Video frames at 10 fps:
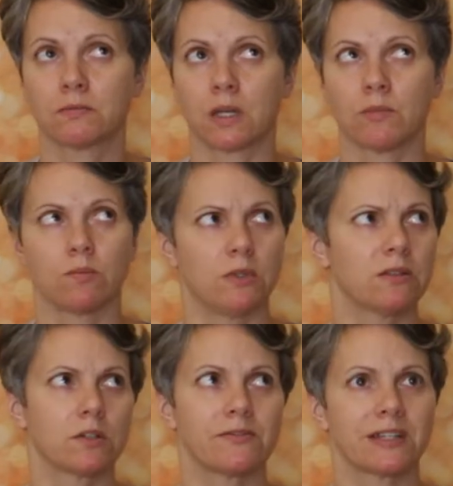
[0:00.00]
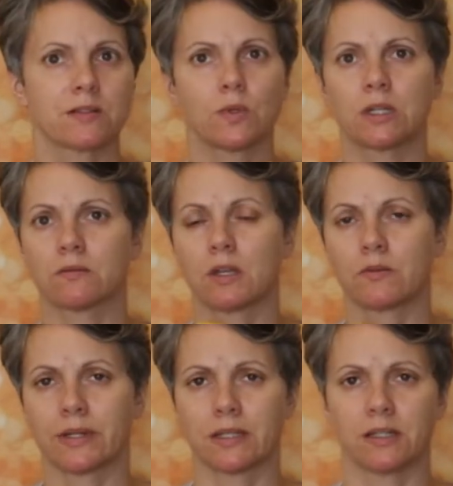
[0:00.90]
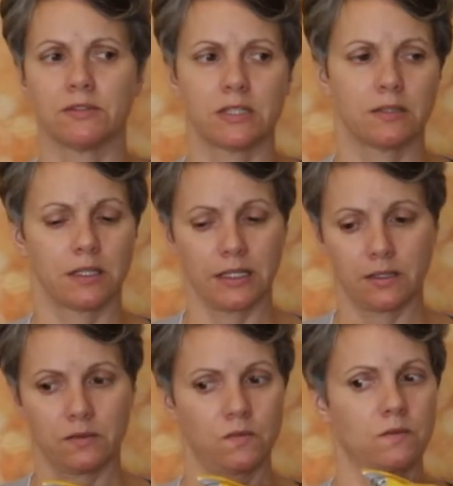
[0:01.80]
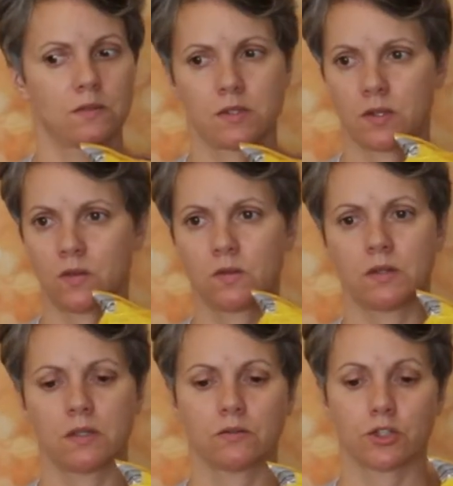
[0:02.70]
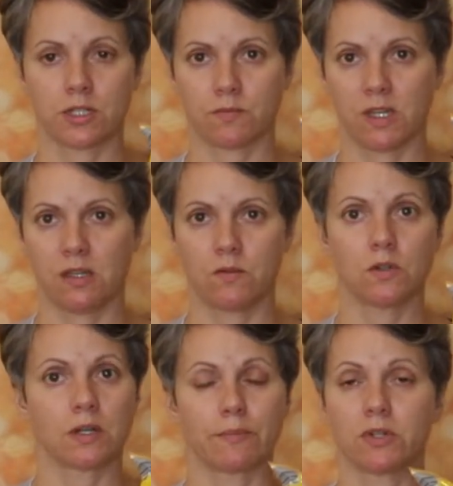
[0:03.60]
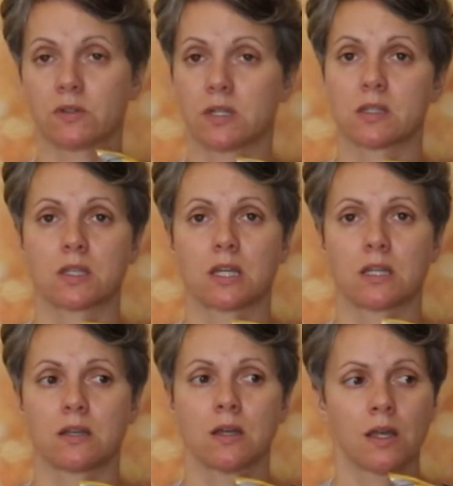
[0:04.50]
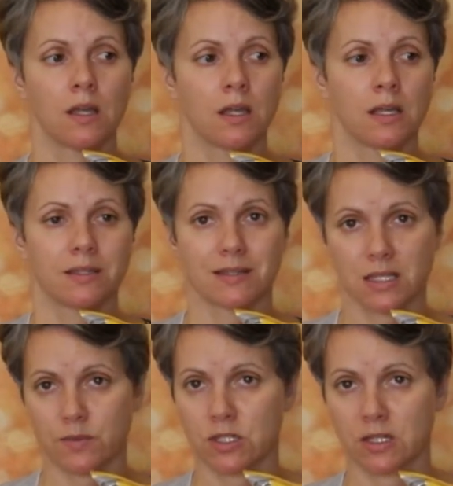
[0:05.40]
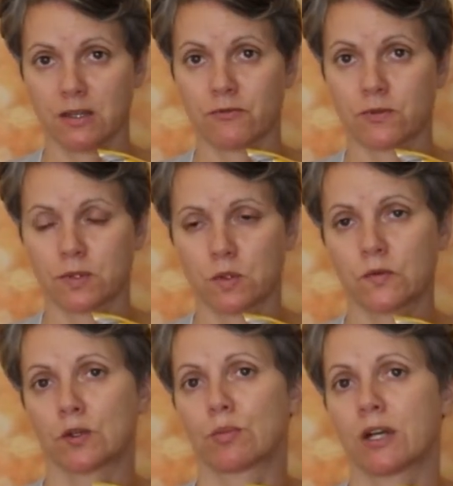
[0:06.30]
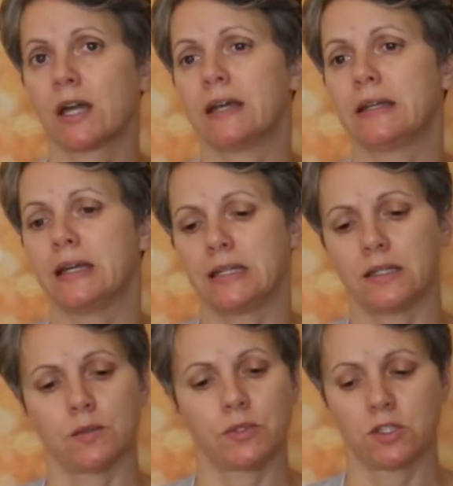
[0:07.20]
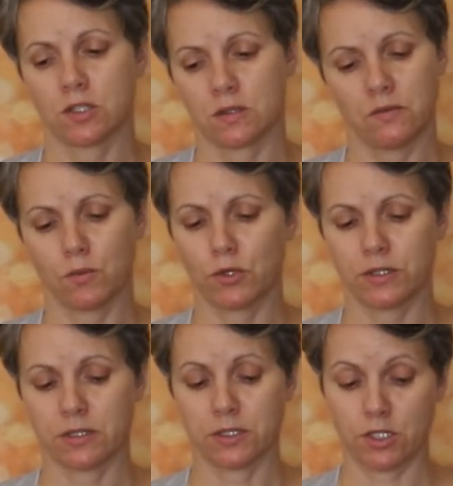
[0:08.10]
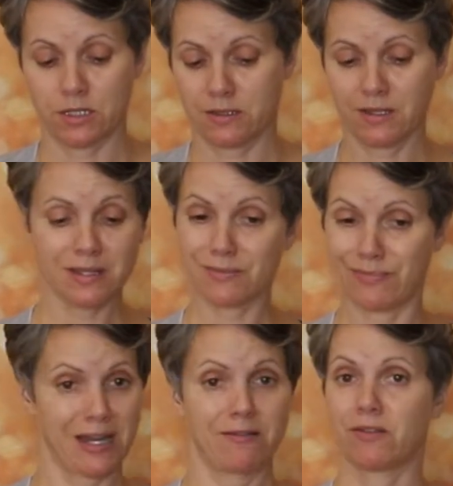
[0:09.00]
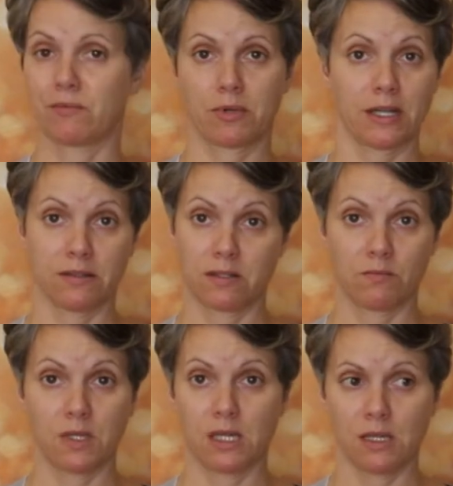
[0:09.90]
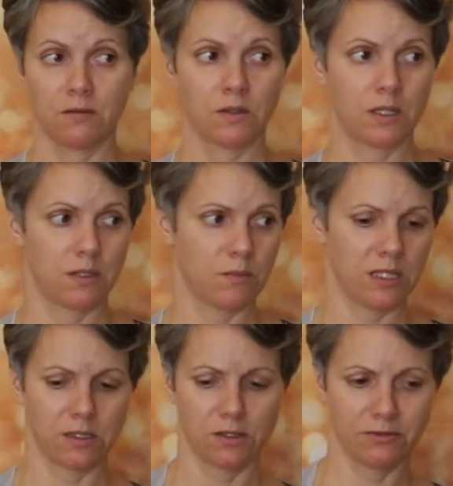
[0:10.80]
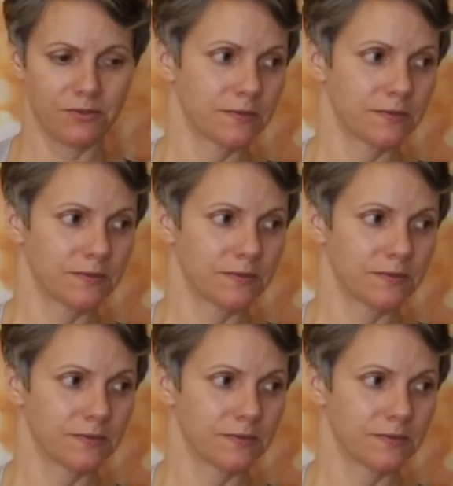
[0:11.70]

I made meatloaf last week. Everybody loved it. Like, so trust me, you're gonna put things in to substitute for bread and they'll be just even more delicious. This is better than bread to me with the meatloaf.